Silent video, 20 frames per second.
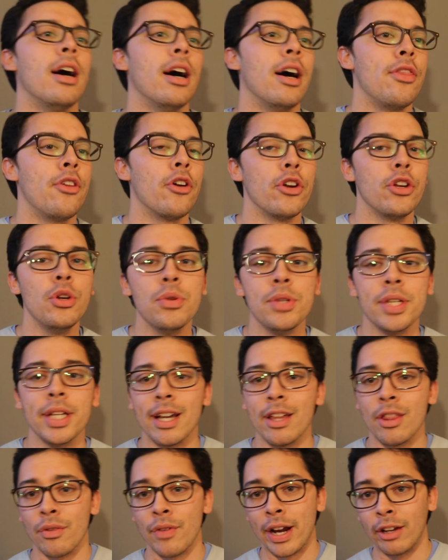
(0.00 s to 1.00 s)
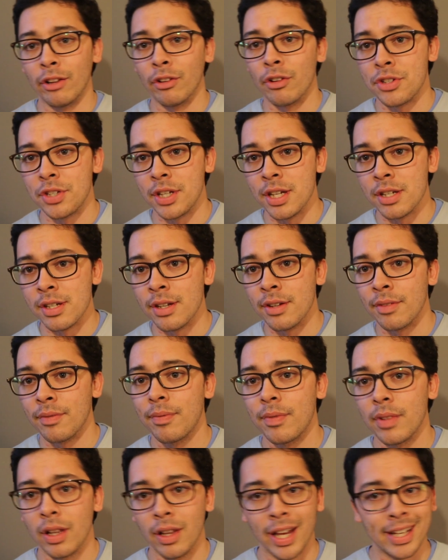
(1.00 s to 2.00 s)
they're using it in the regular season
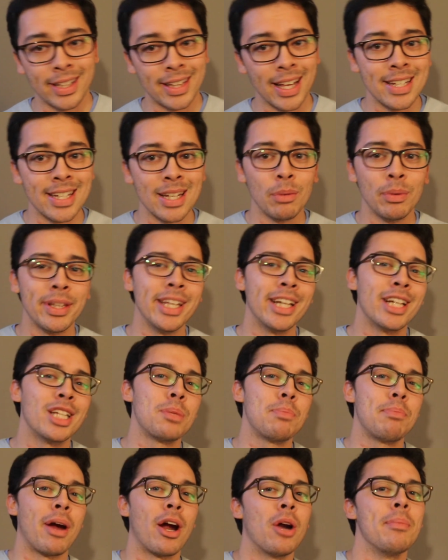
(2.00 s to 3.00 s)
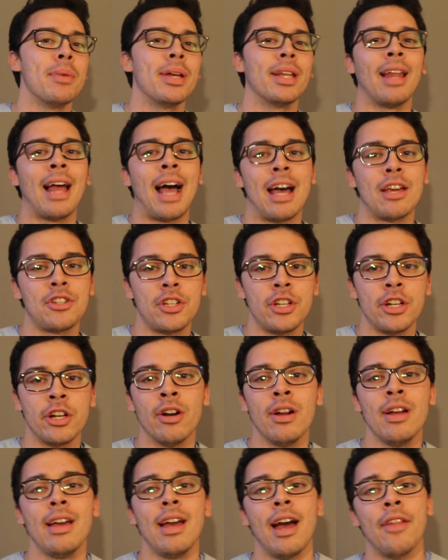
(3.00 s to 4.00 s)
like they did with the experiment last
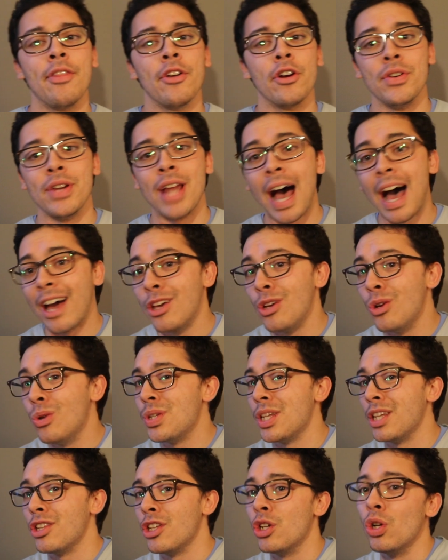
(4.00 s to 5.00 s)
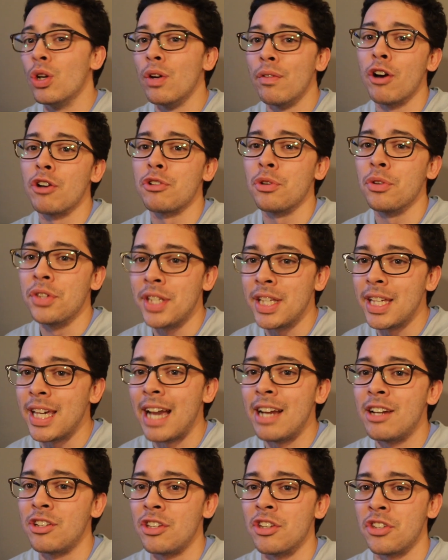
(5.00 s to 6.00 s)
year. And they're not using the universal
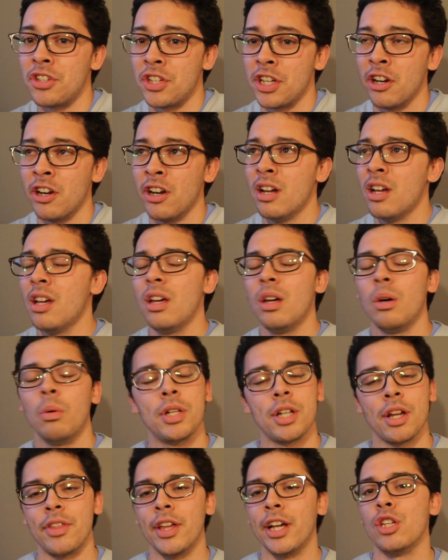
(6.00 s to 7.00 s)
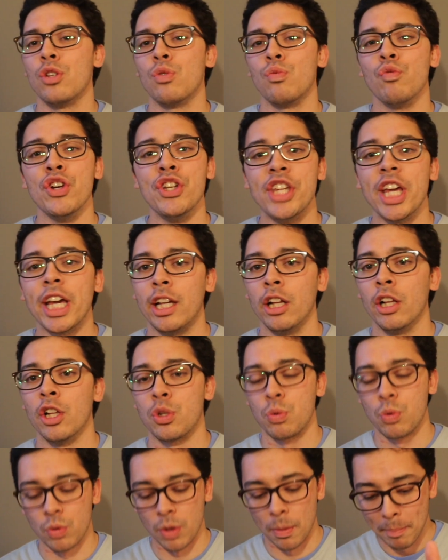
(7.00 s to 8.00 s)
DH this year, which I think is
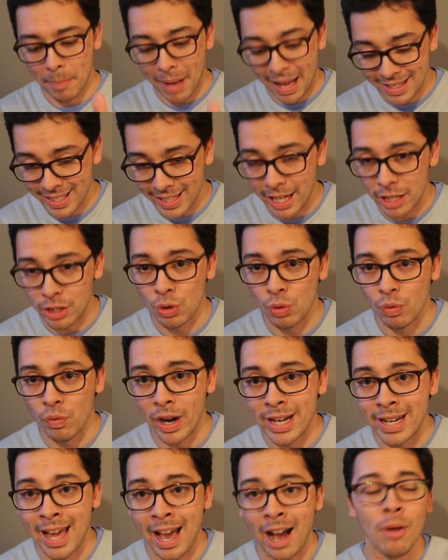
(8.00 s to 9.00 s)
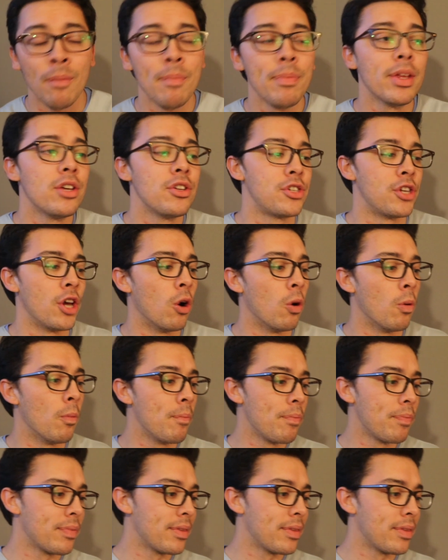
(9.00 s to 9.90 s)
ridiculous, which I'm about to get to right now. So